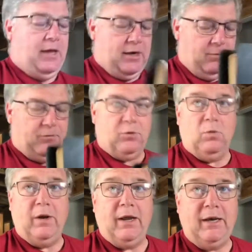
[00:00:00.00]
up for
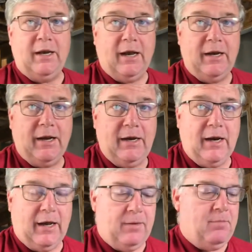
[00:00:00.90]

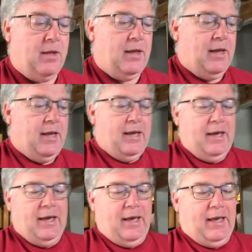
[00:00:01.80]
$199.99,
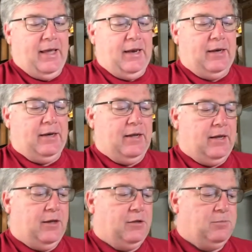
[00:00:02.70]
and
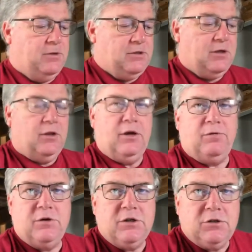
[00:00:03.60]
it's been sitting on there
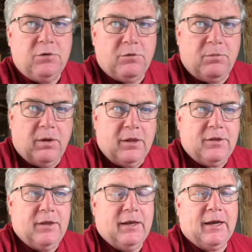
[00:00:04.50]
for just over a
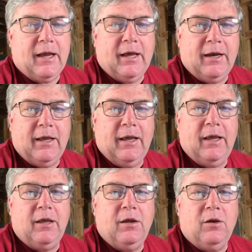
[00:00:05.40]
month, and I got
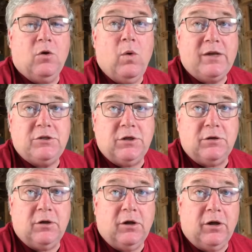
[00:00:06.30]
a
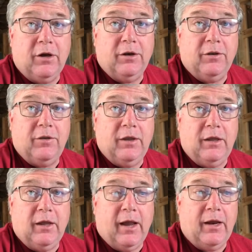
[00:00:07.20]
question on
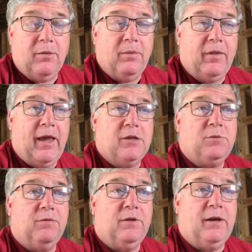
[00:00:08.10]
the item, and they asked
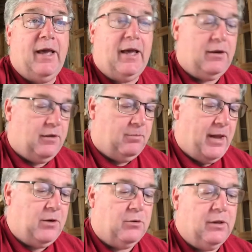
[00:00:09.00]
me if the
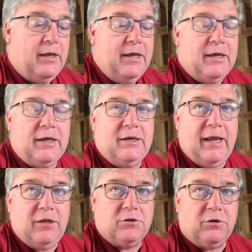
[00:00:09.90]
manual
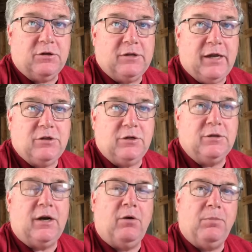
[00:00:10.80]
contained certain sections,
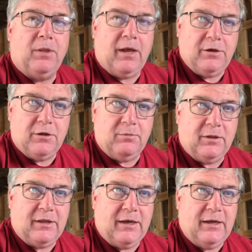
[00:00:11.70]
and I replied to them
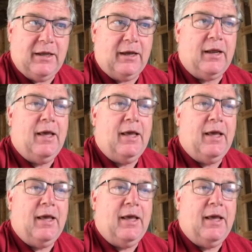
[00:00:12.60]
that they did,